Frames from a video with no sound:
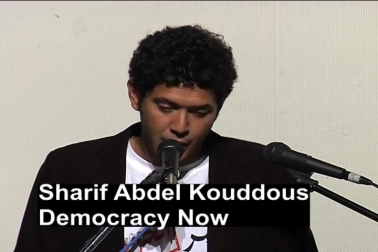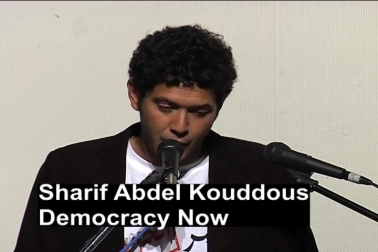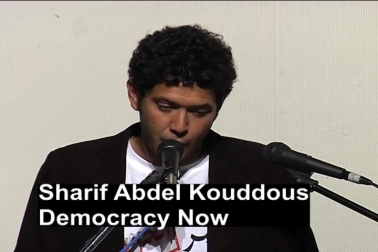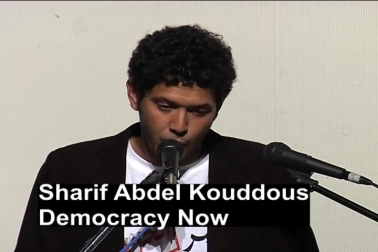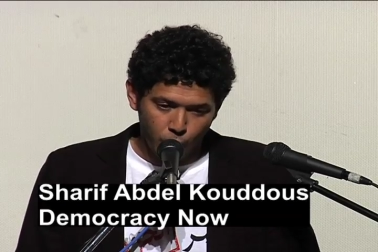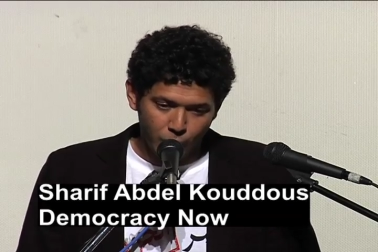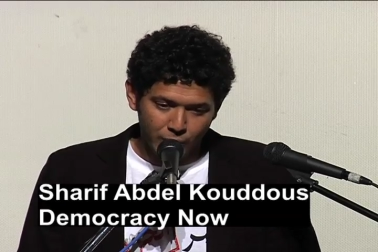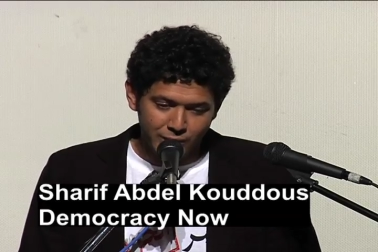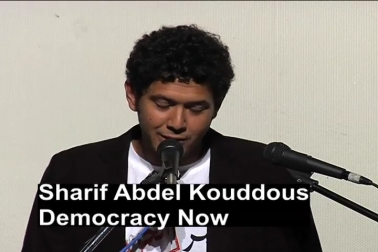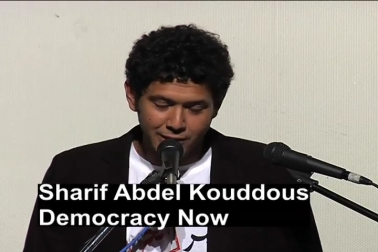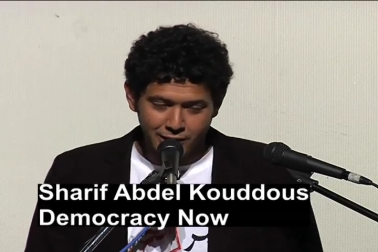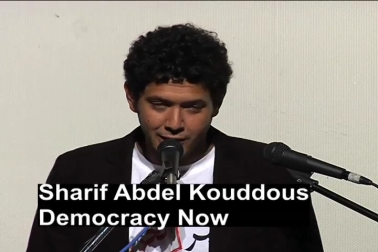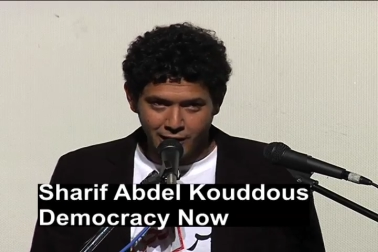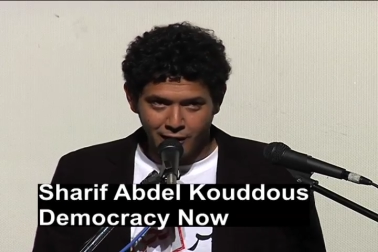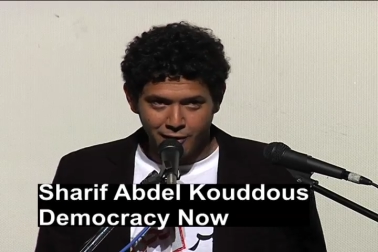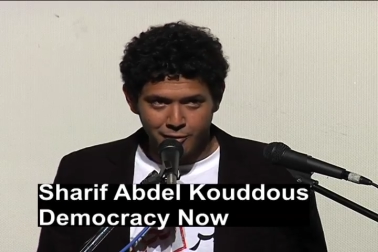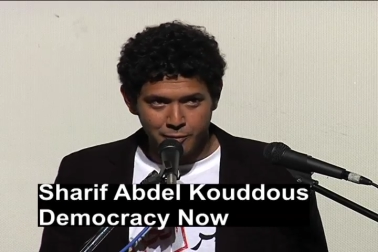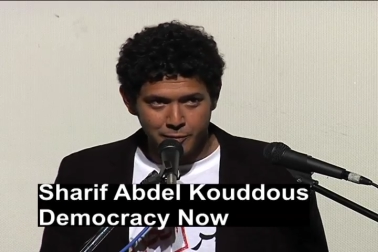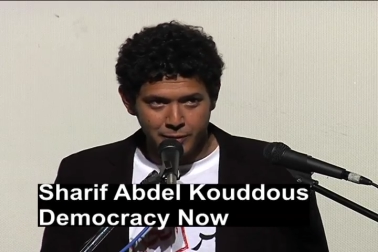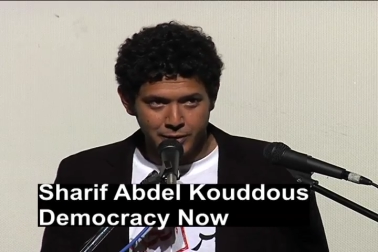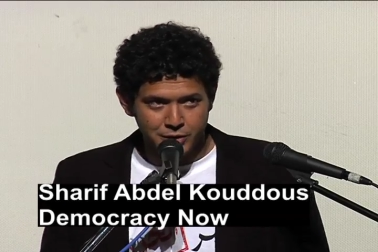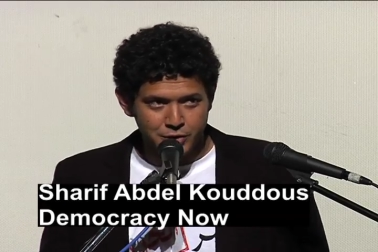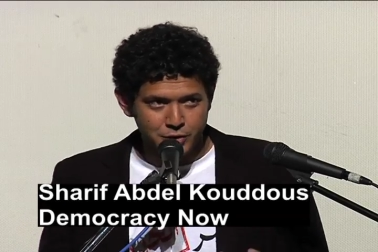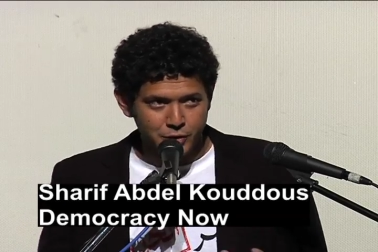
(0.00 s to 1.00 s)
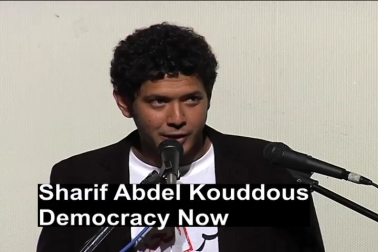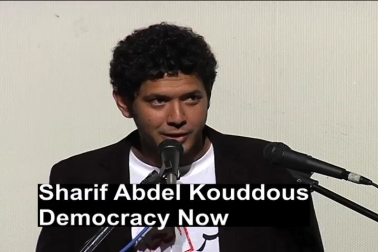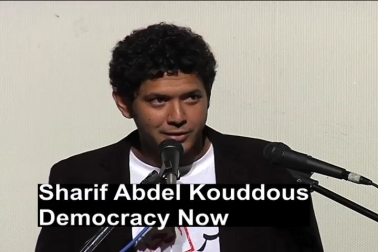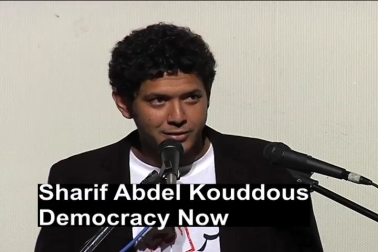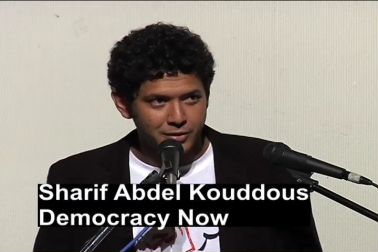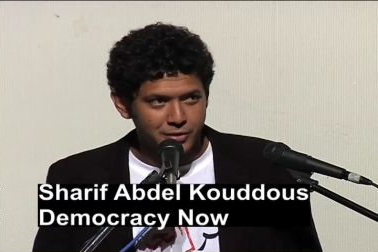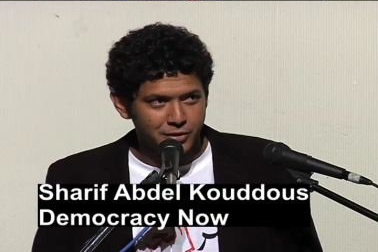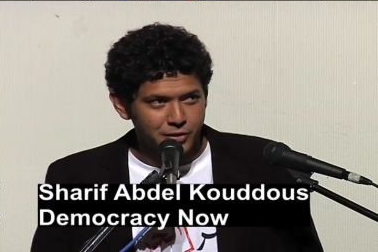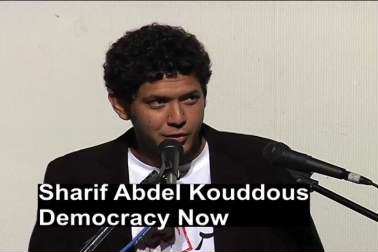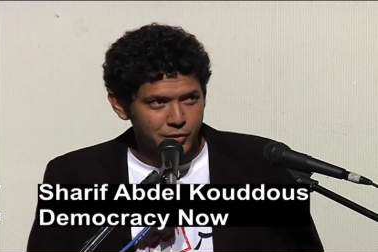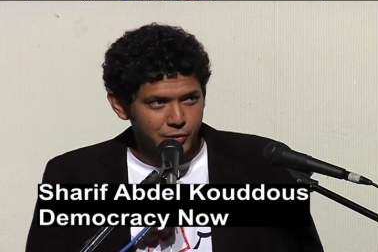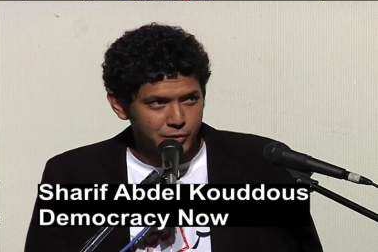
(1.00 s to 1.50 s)
What the government tried
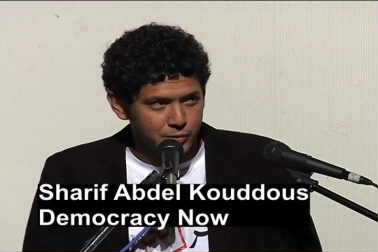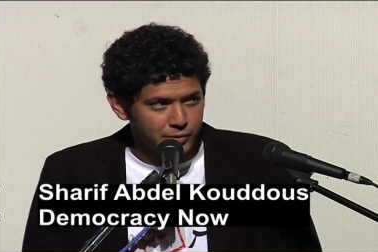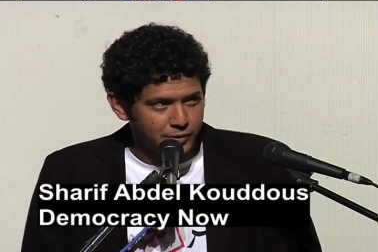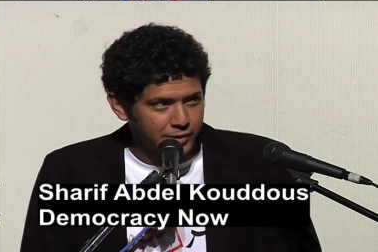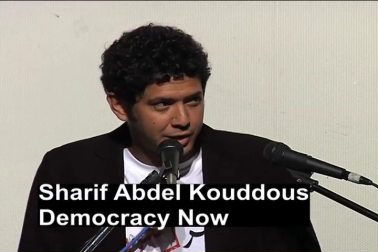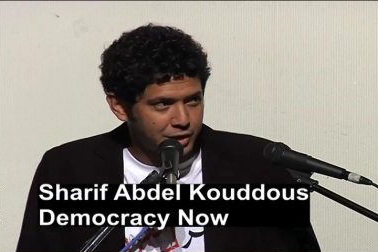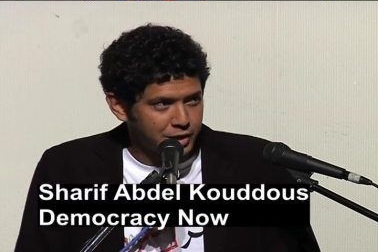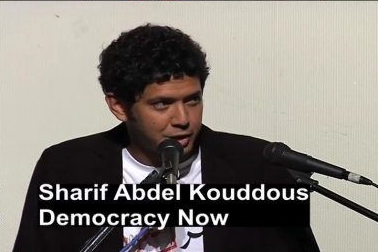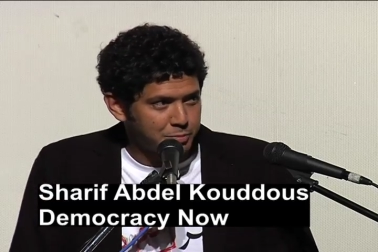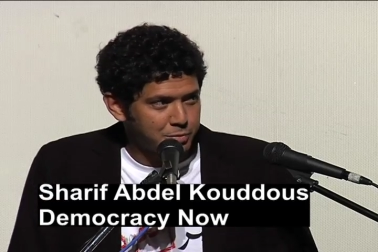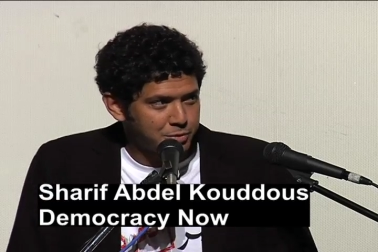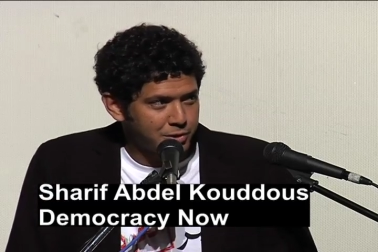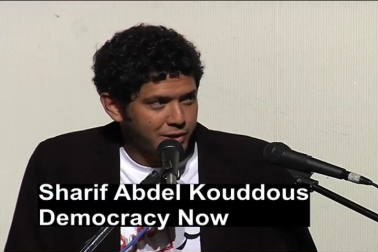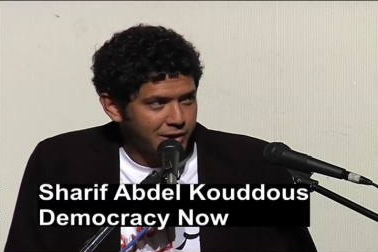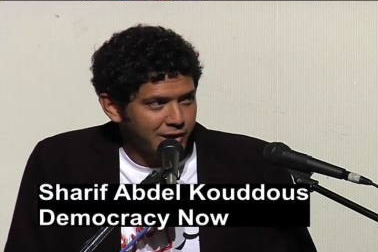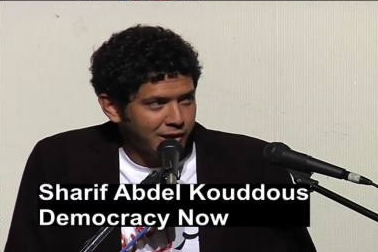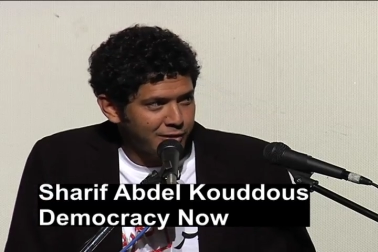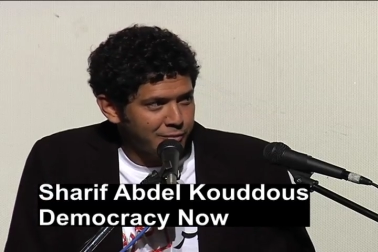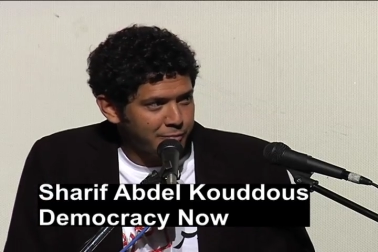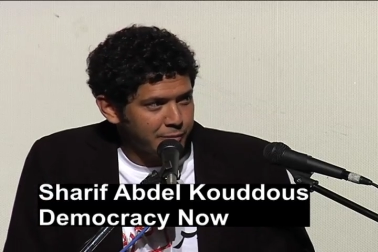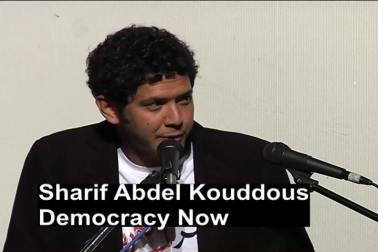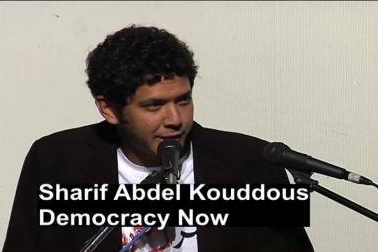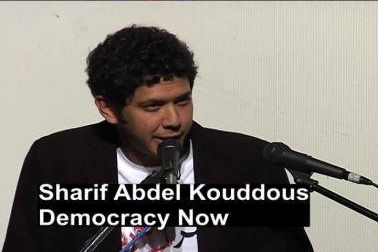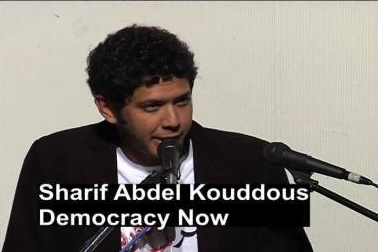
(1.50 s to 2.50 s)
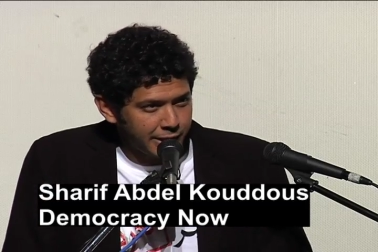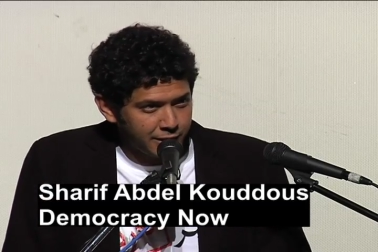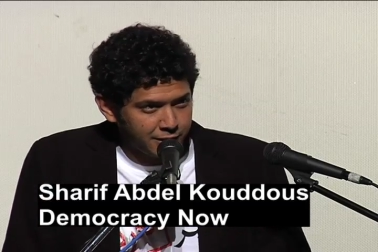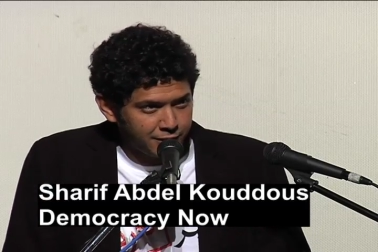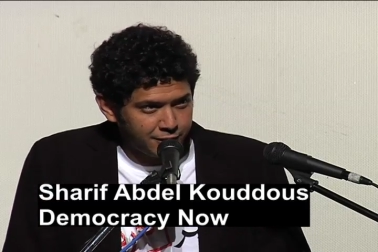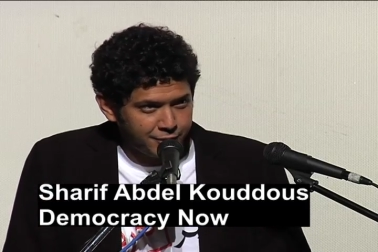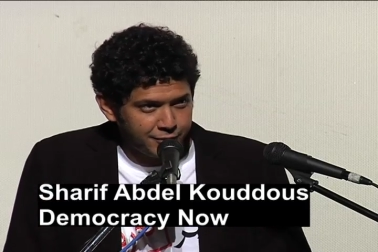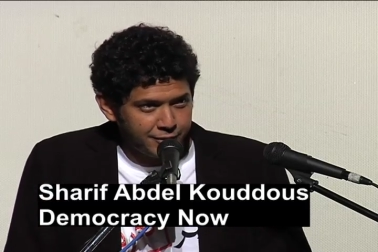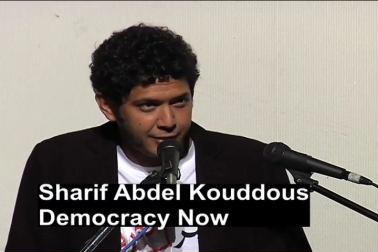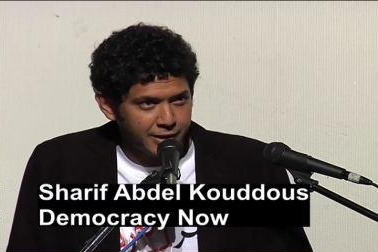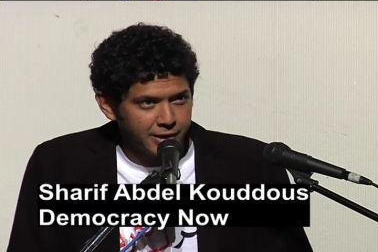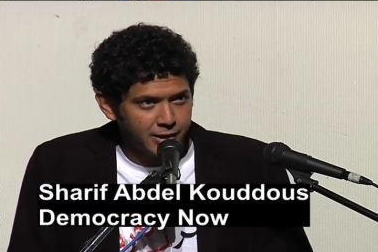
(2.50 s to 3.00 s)
to do, the Egyptian government in
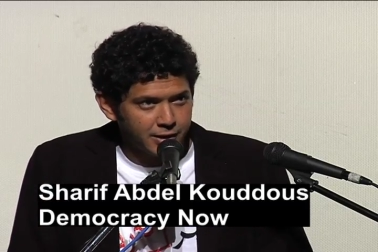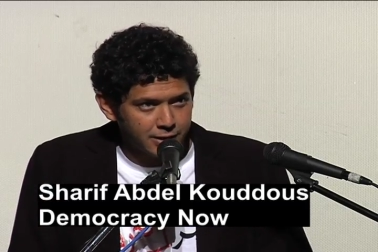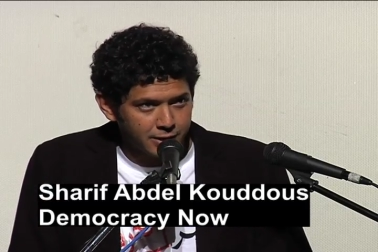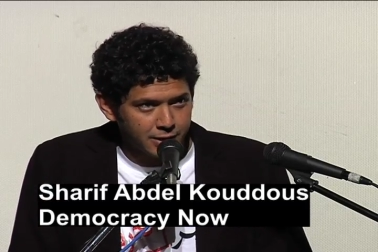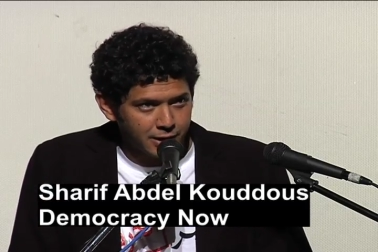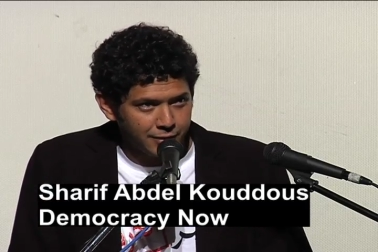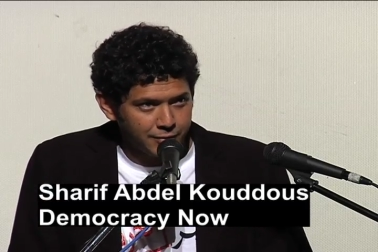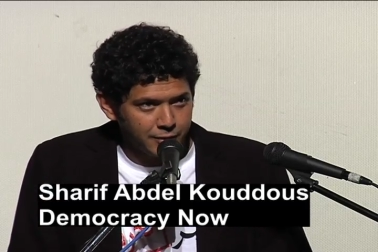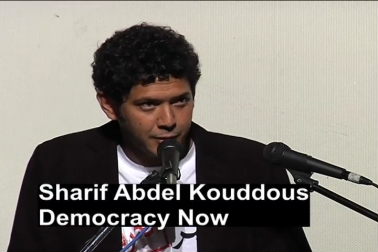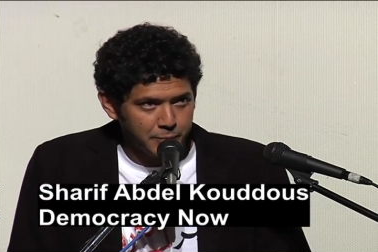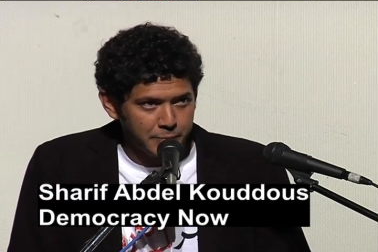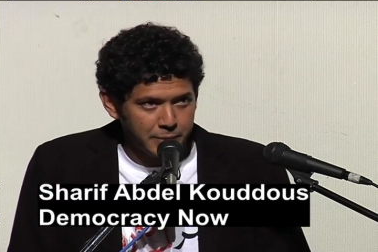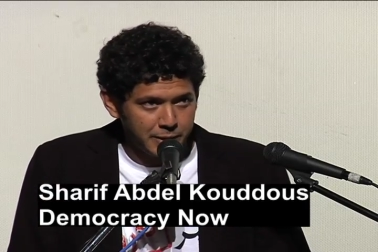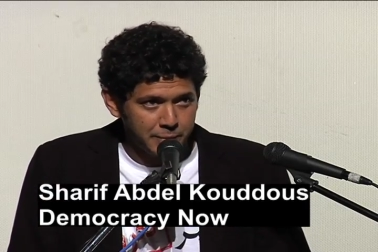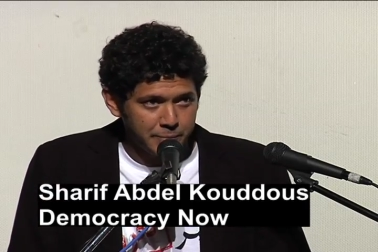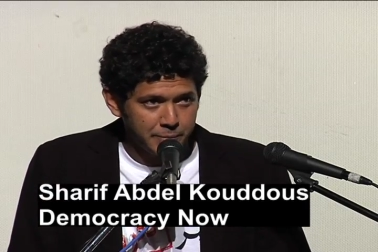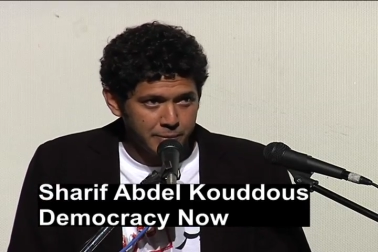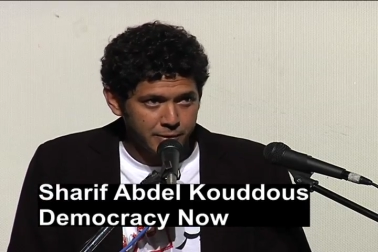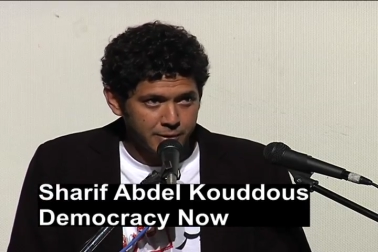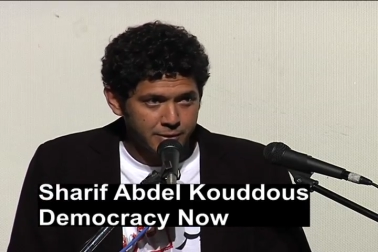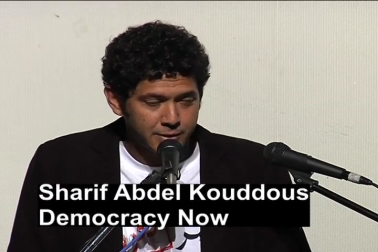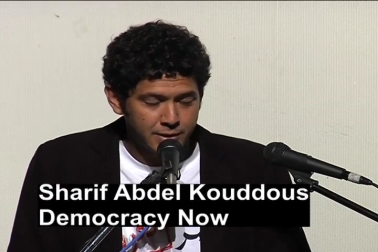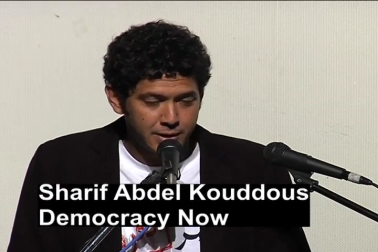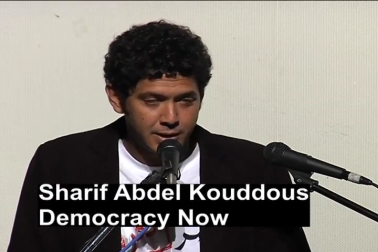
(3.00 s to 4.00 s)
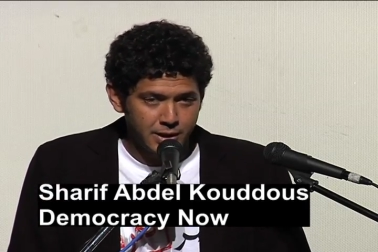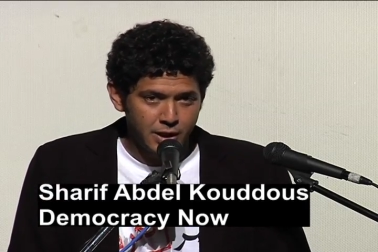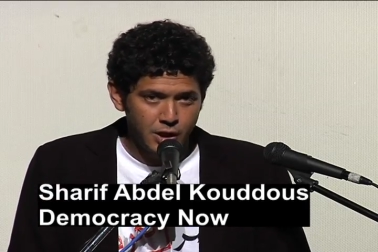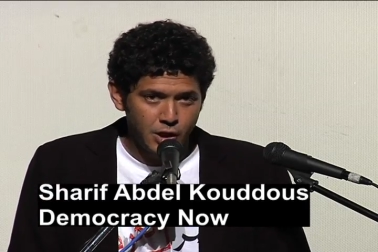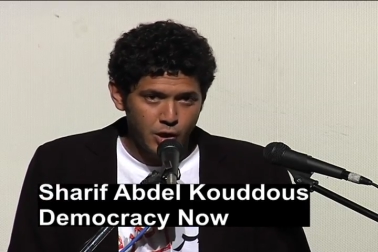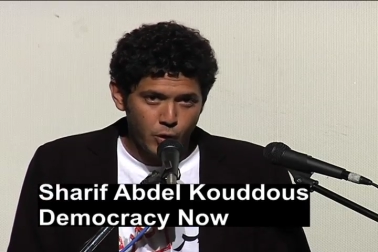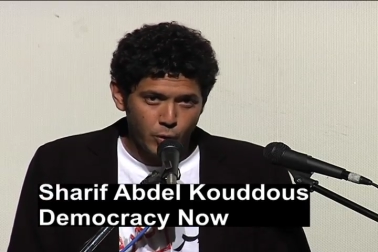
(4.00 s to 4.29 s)
its fear of the people,